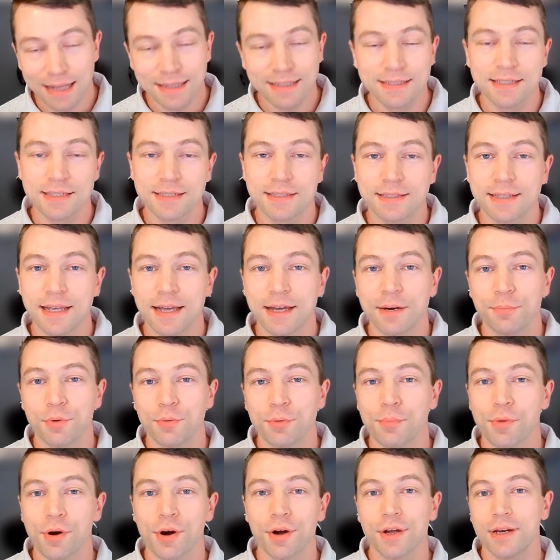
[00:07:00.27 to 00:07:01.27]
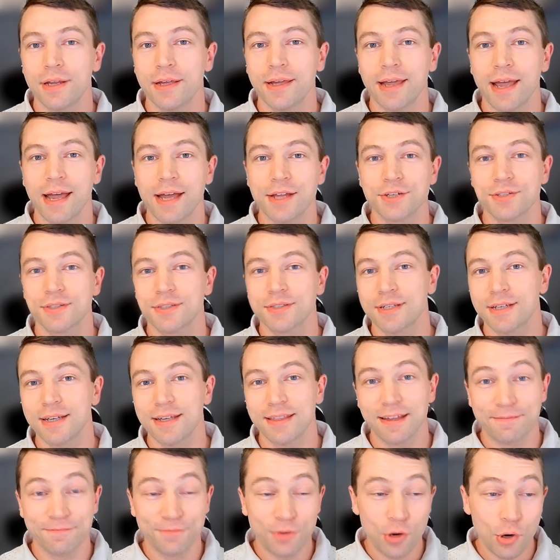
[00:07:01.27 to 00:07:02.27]
highly sustainable marketing
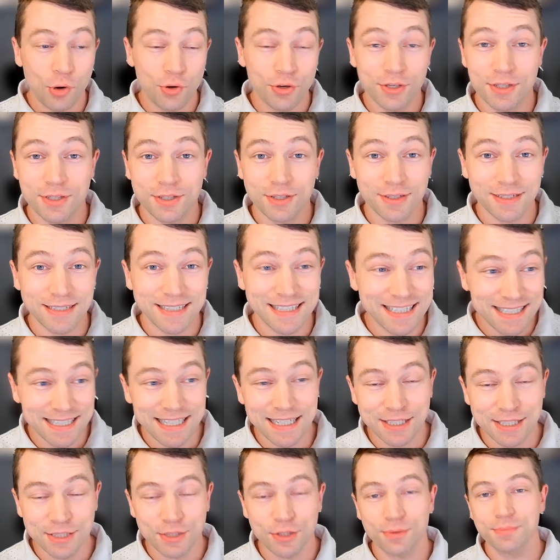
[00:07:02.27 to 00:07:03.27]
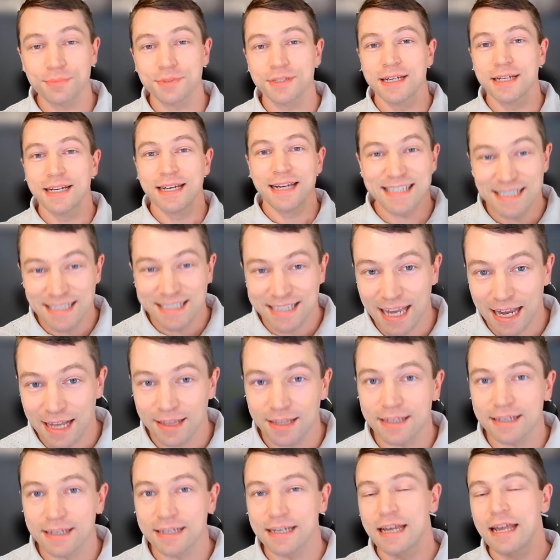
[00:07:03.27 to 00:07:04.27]
agency that focuses on systems and
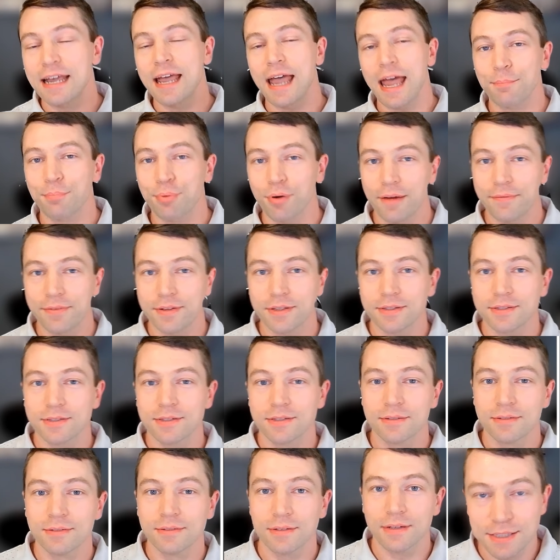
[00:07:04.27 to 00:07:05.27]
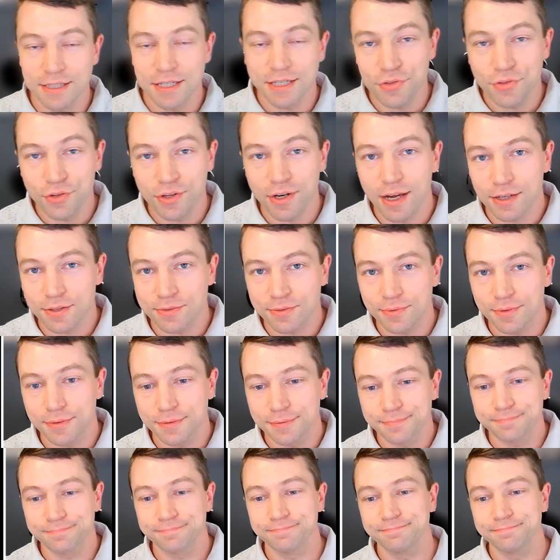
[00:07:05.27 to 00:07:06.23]
scaling and profits. I'll see you in the next one.